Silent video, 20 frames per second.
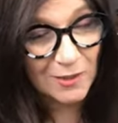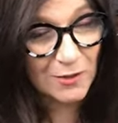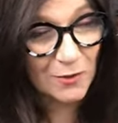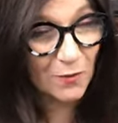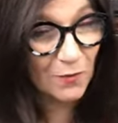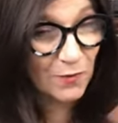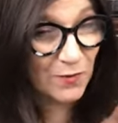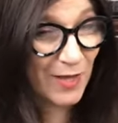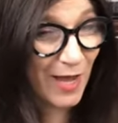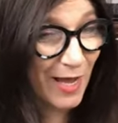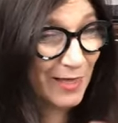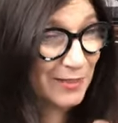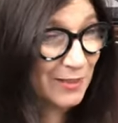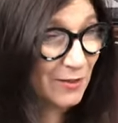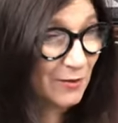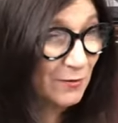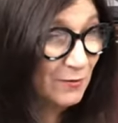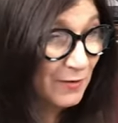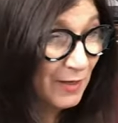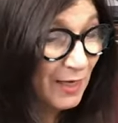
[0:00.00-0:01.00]
So that's
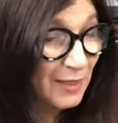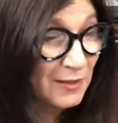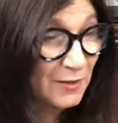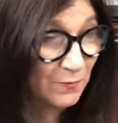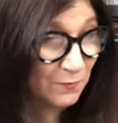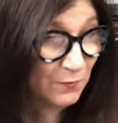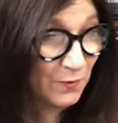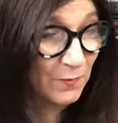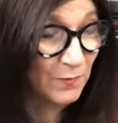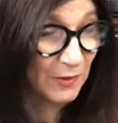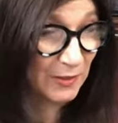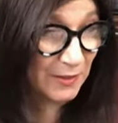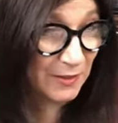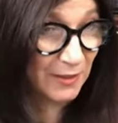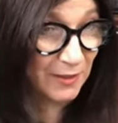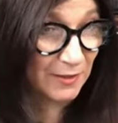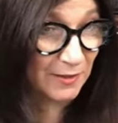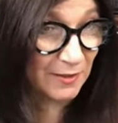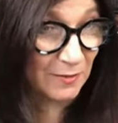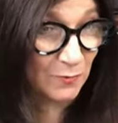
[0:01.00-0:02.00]
that's from the
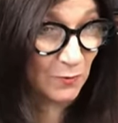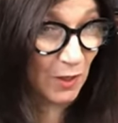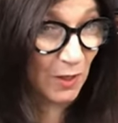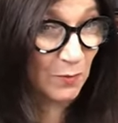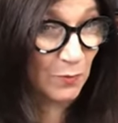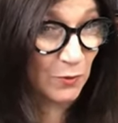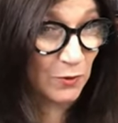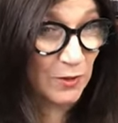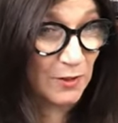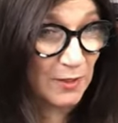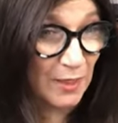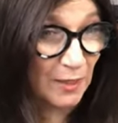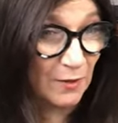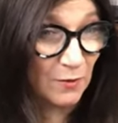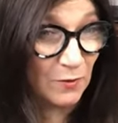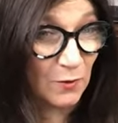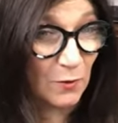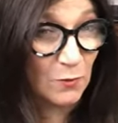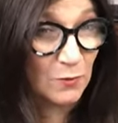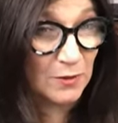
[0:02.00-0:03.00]
system, right,
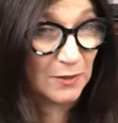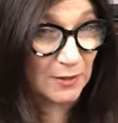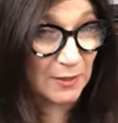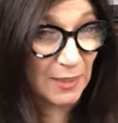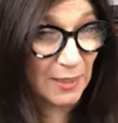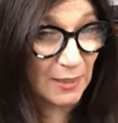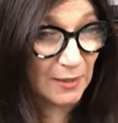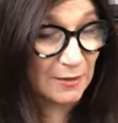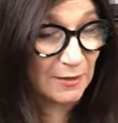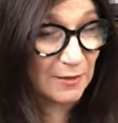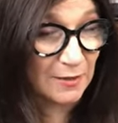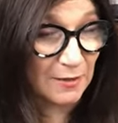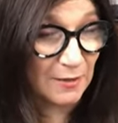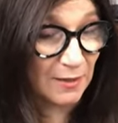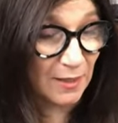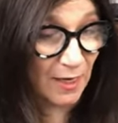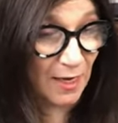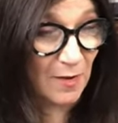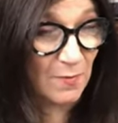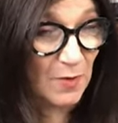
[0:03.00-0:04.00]
Bernadette? Those things
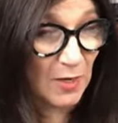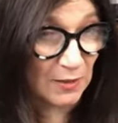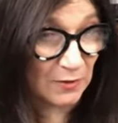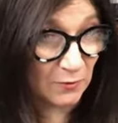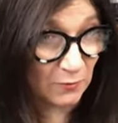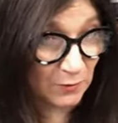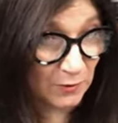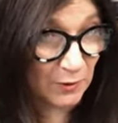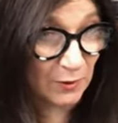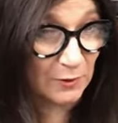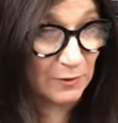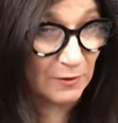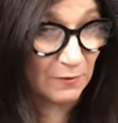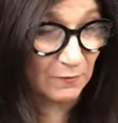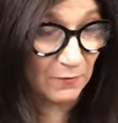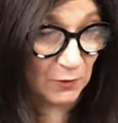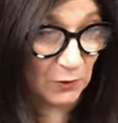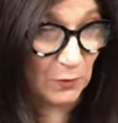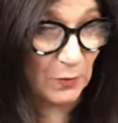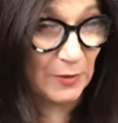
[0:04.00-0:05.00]
came as a result
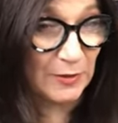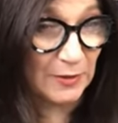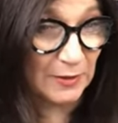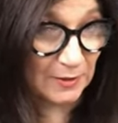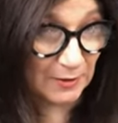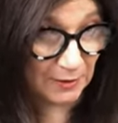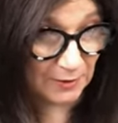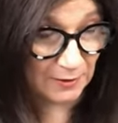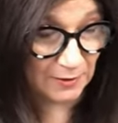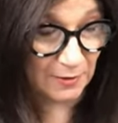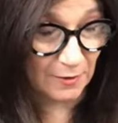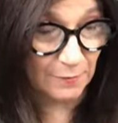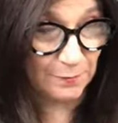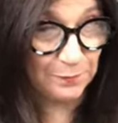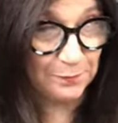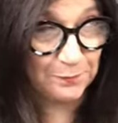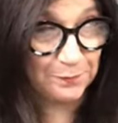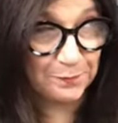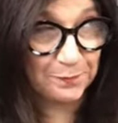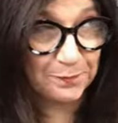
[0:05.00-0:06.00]
of doing the system.
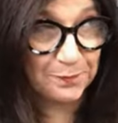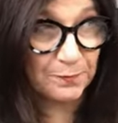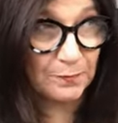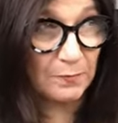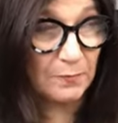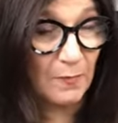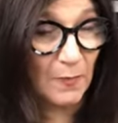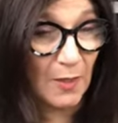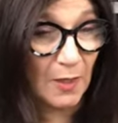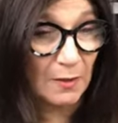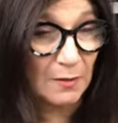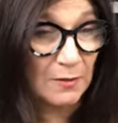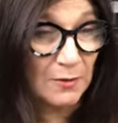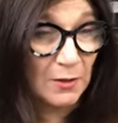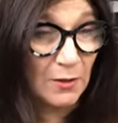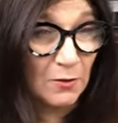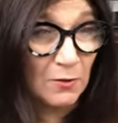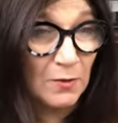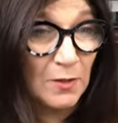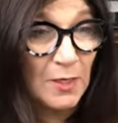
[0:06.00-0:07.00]

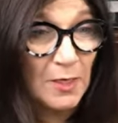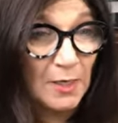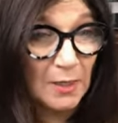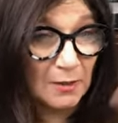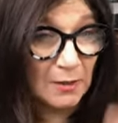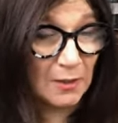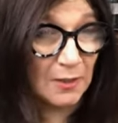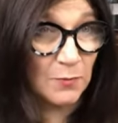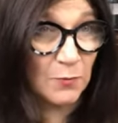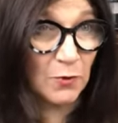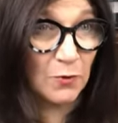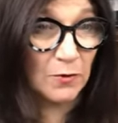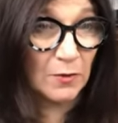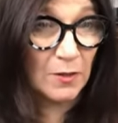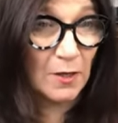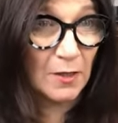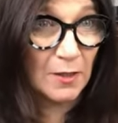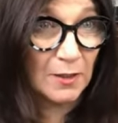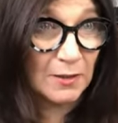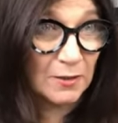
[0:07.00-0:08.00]
So this
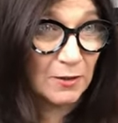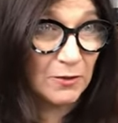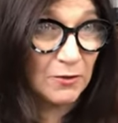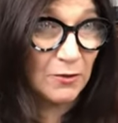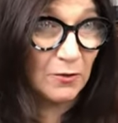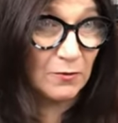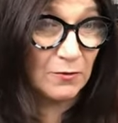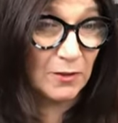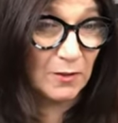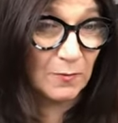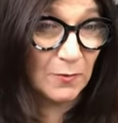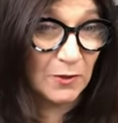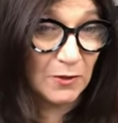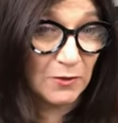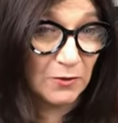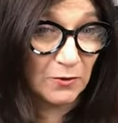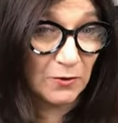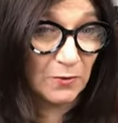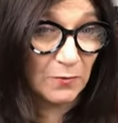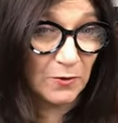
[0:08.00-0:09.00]
protocol I just showed you, I'm going to
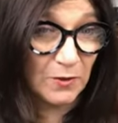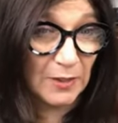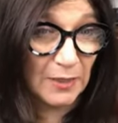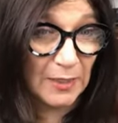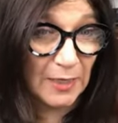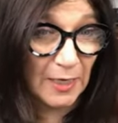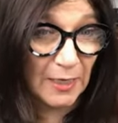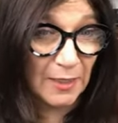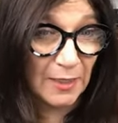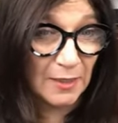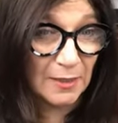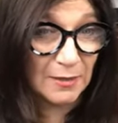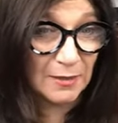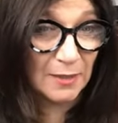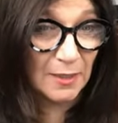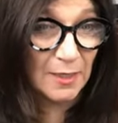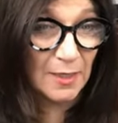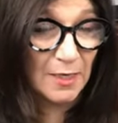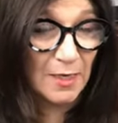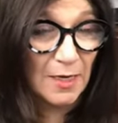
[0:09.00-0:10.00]
show you where to get it.
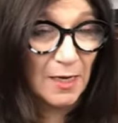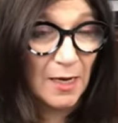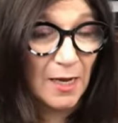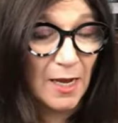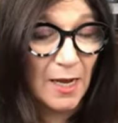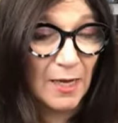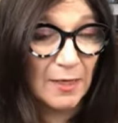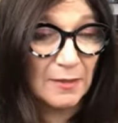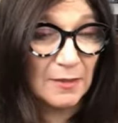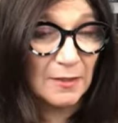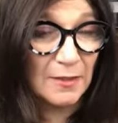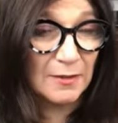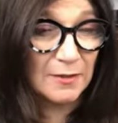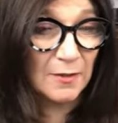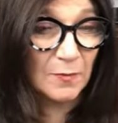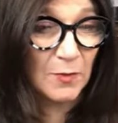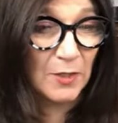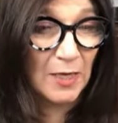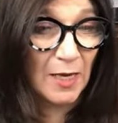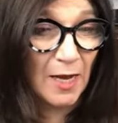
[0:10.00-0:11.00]
And
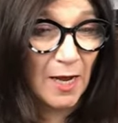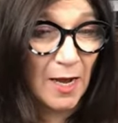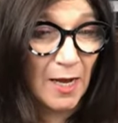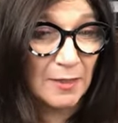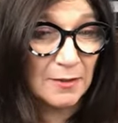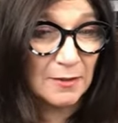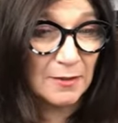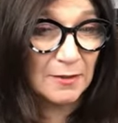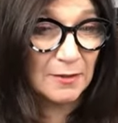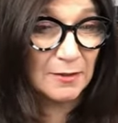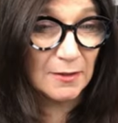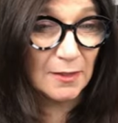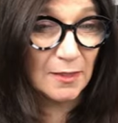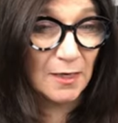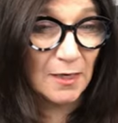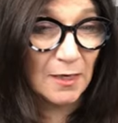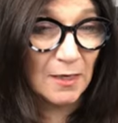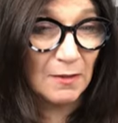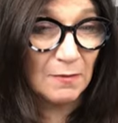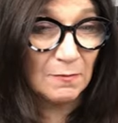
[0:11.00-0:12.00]
somebody asked,
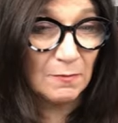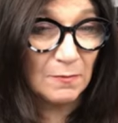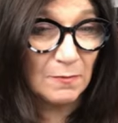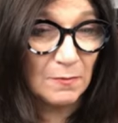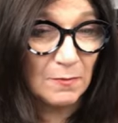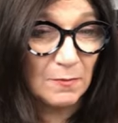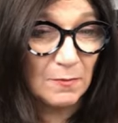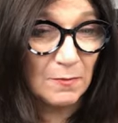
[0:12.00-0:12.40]
um,